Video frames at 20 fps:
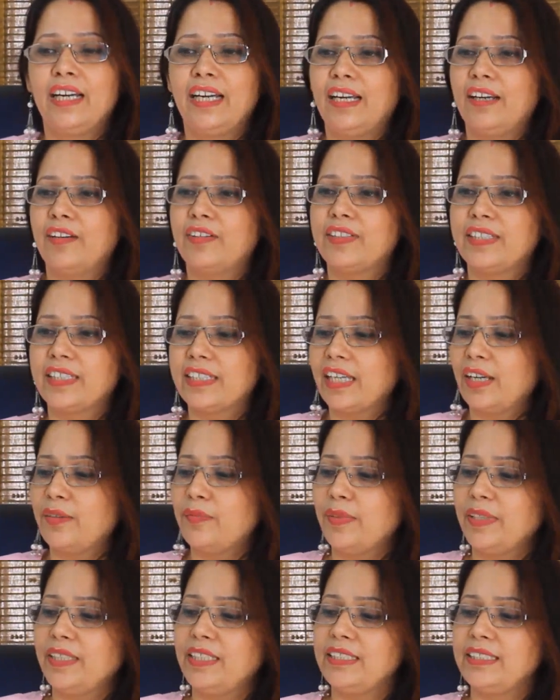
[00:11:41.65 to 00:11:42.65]
there
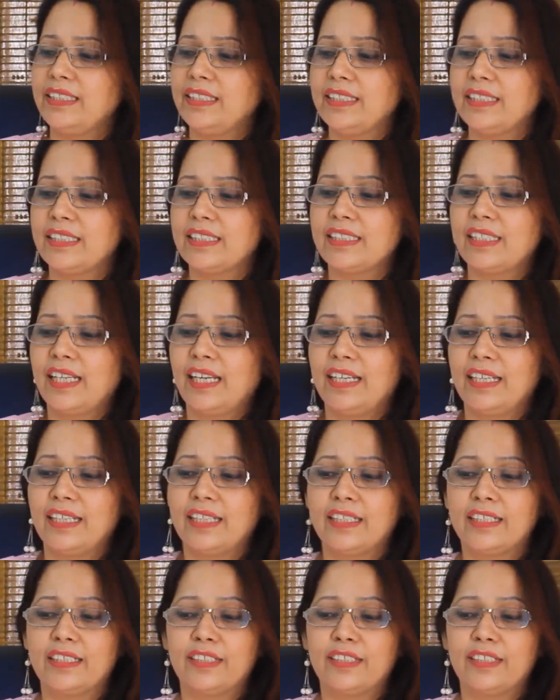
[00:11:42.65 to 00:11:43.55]
can be diseases like